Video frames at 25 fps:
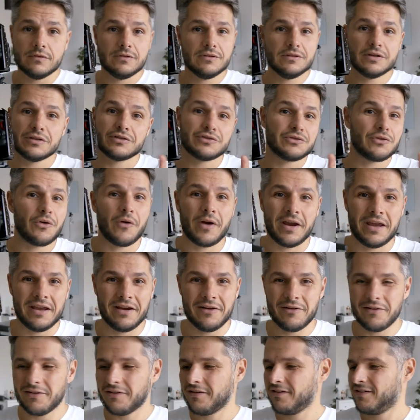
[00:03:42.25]

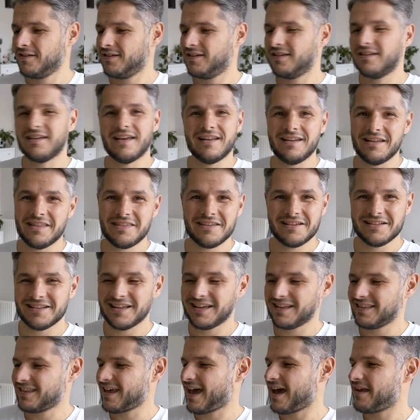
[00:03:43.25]
destroying or anything
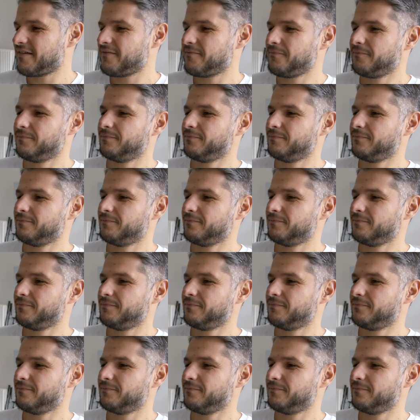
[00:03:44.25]
like that.